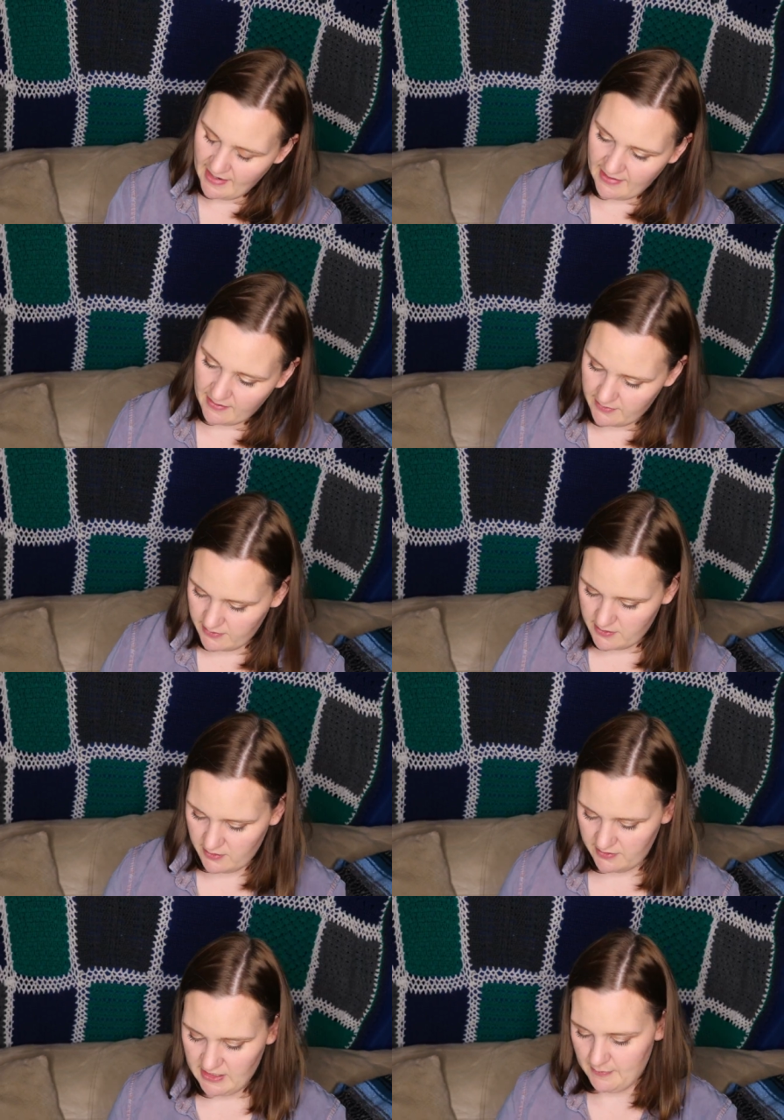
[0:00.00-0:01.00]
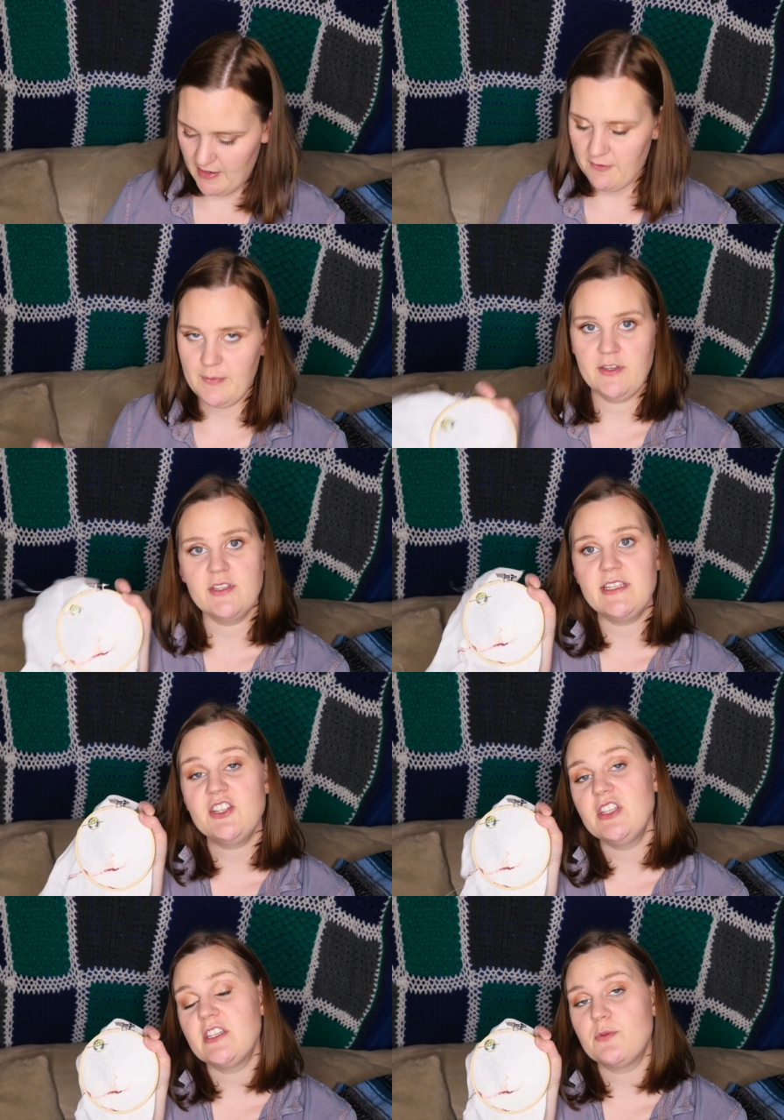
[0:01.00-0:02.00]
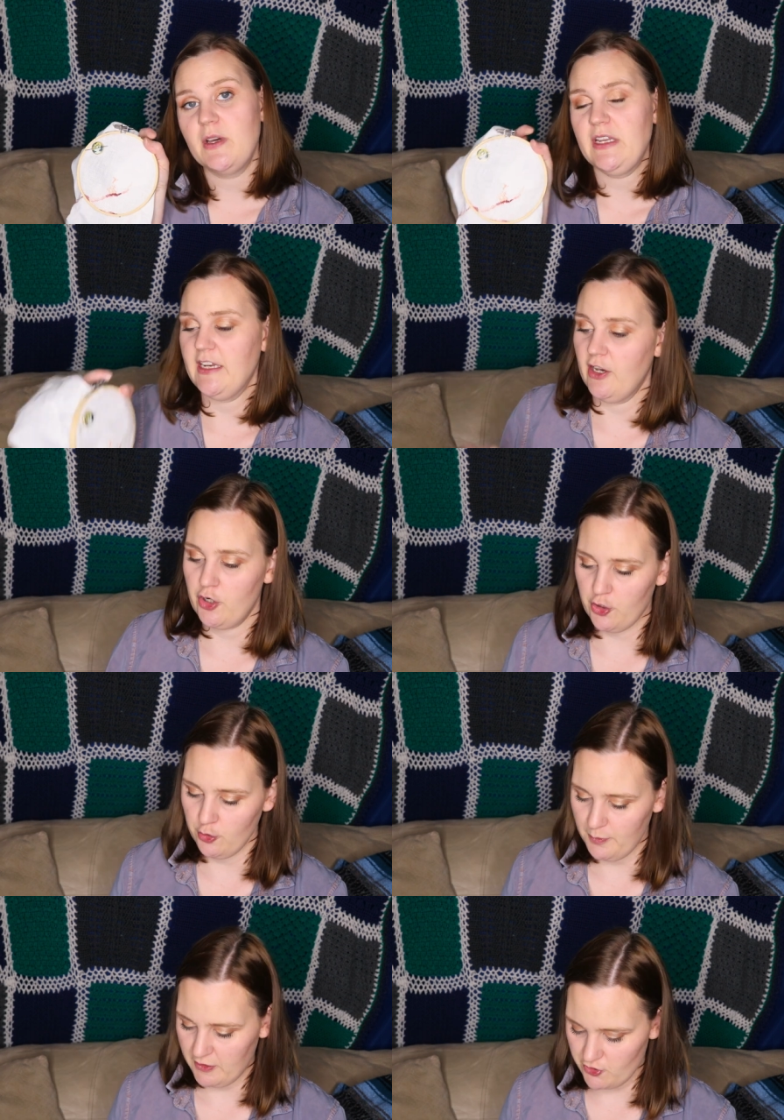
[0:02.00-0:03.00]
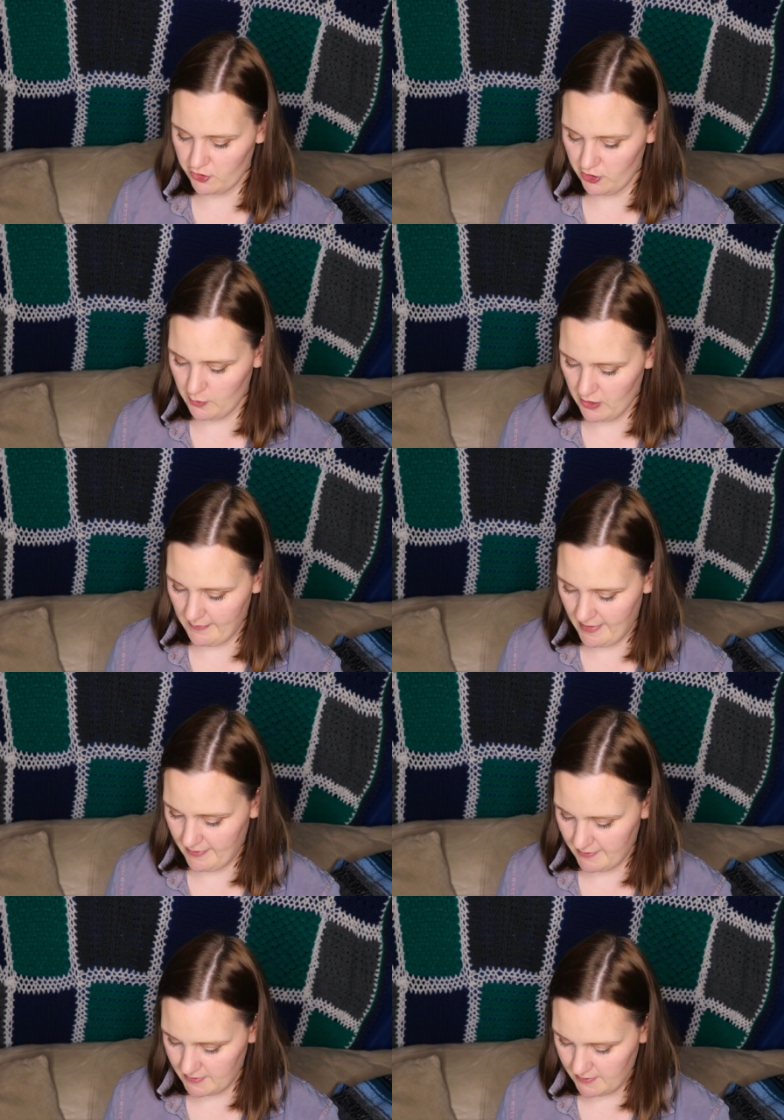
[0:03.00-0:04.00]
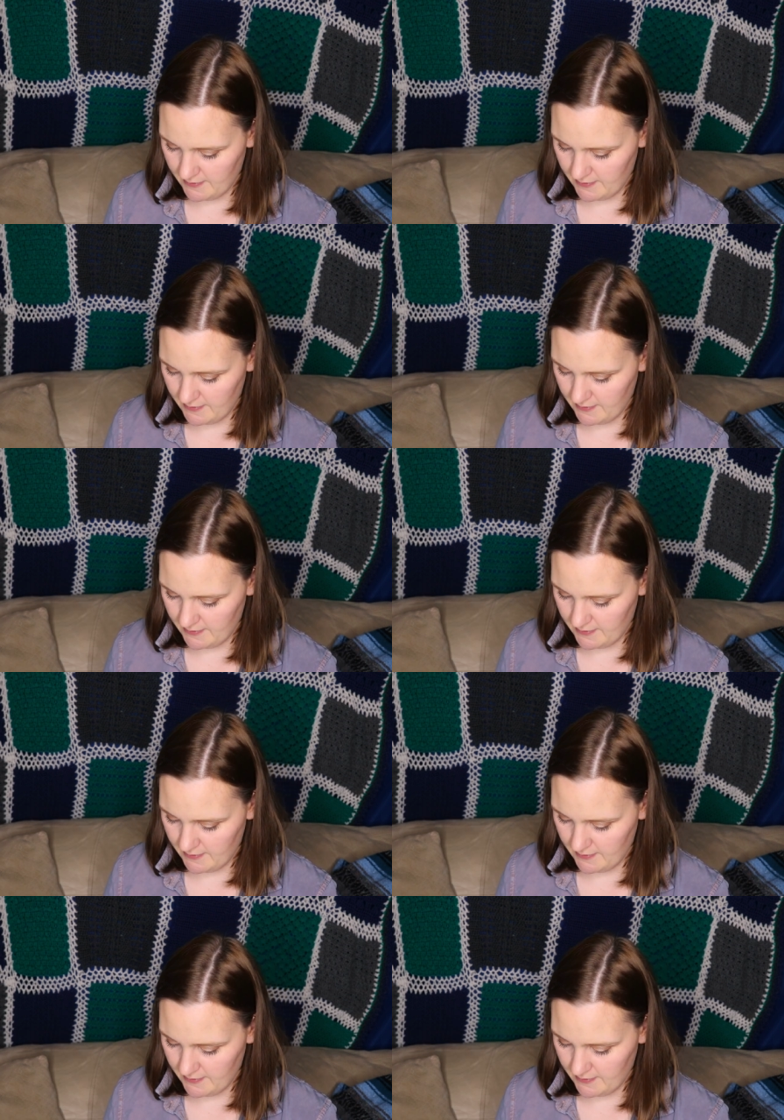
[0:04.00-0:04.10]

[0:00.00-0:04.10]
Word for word: and I'll take I've been stitching this one in a hoop. I'll show you where I'm at.